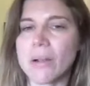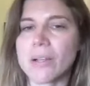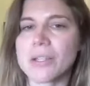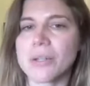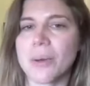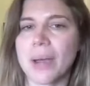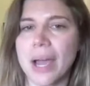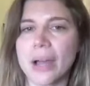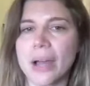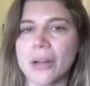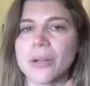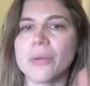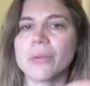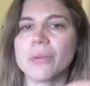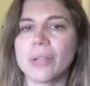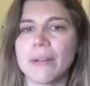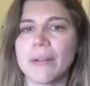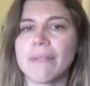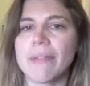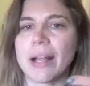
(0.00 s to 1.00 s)
And so, how do you
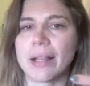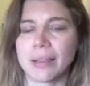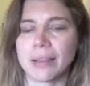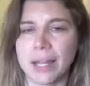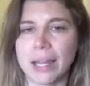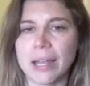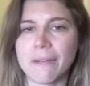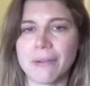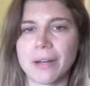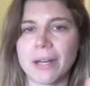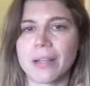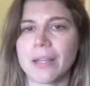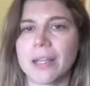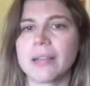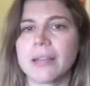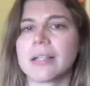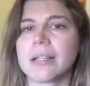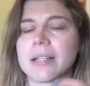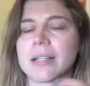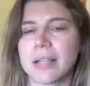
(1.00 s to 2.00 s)
live that life? And I
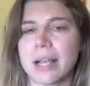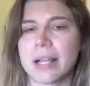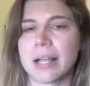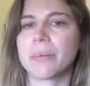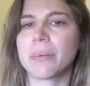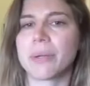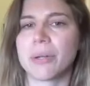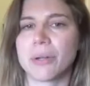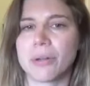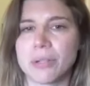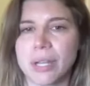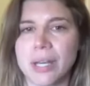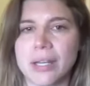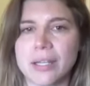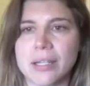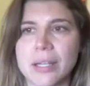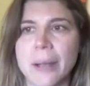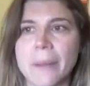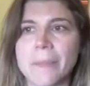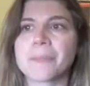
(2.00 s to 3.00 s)
think that's exactly what you're saying
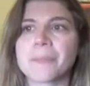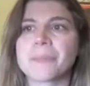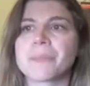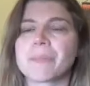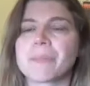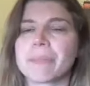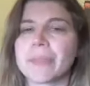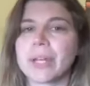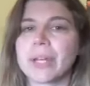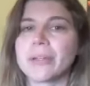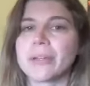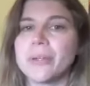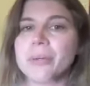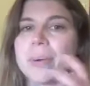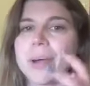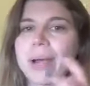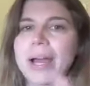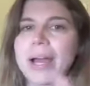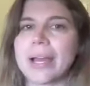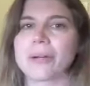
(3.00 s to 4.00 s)
is that you
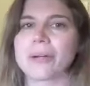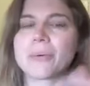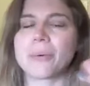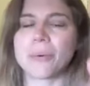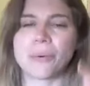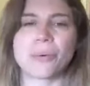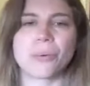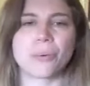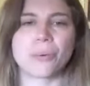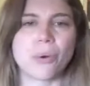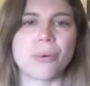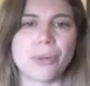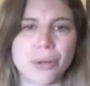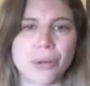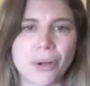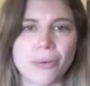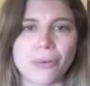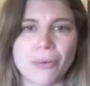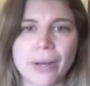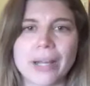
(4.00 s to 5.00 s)
had quote unquote it
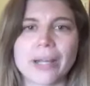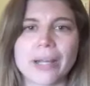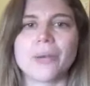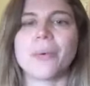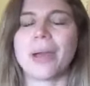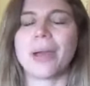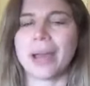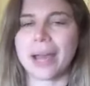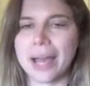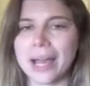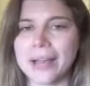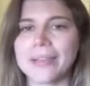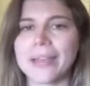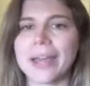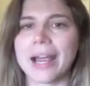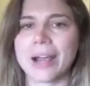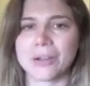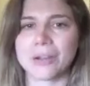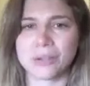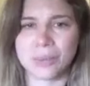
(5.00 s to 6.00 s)
all, right? You had the
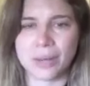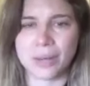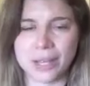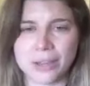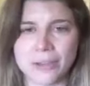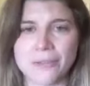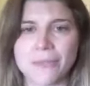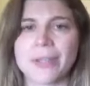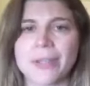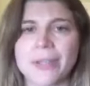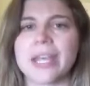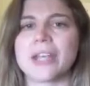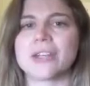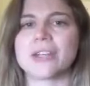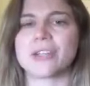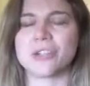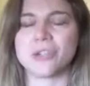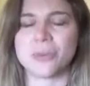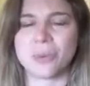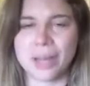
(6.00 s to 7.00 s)
house, you had the
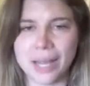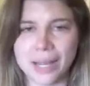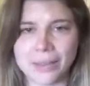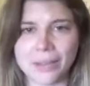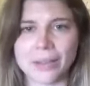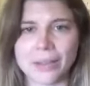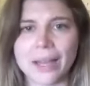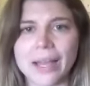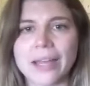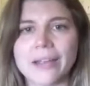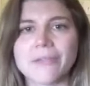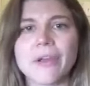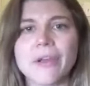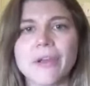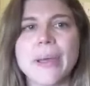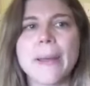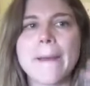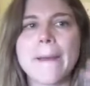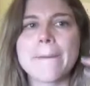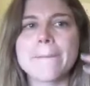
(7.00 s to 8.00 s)
vacations, you had the life,
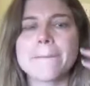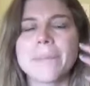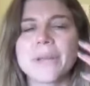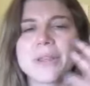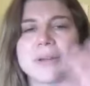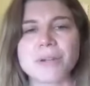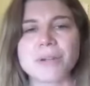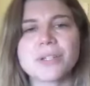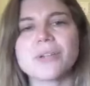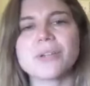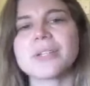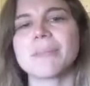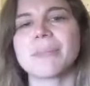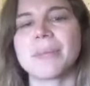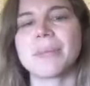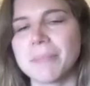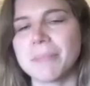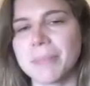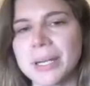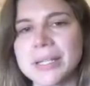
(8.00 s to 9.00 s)
but there's still
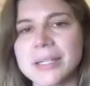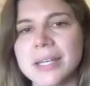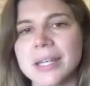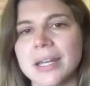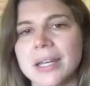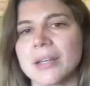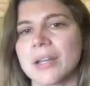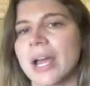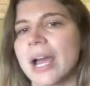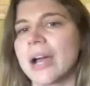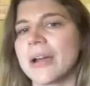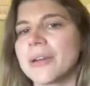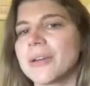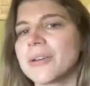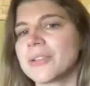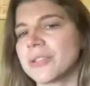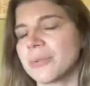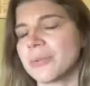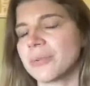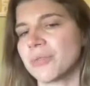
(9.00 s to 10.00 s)
something missing. And how are
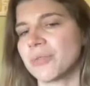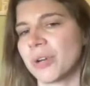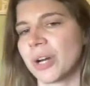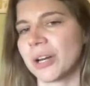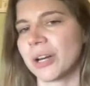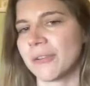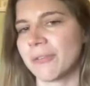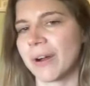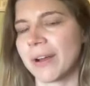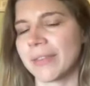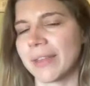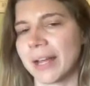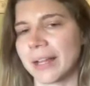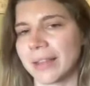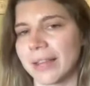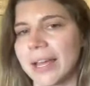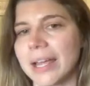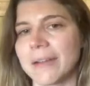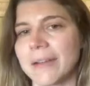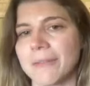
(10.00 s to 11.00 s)
you trying to find that
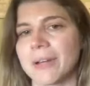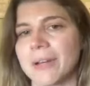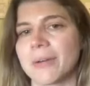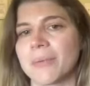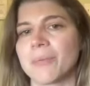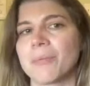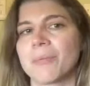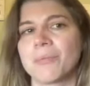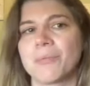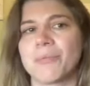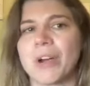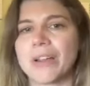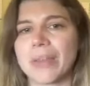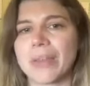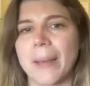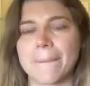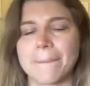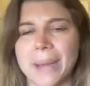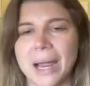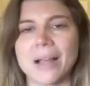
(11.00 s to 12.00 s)
life and find
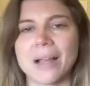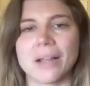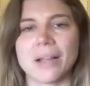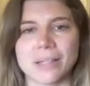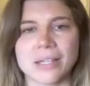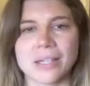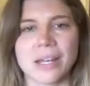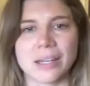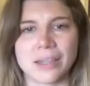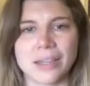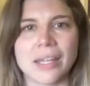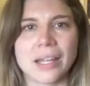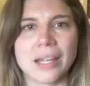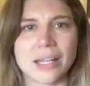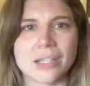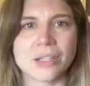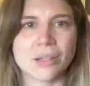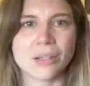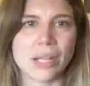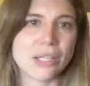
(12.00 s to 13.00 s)
that balance. And I think
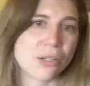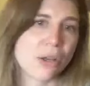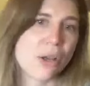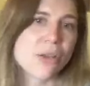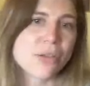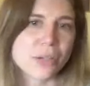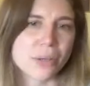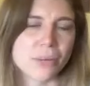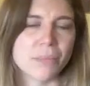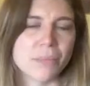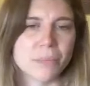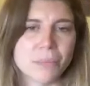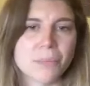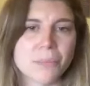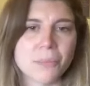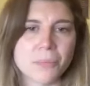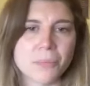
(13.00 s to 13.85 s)
that's that's awesome.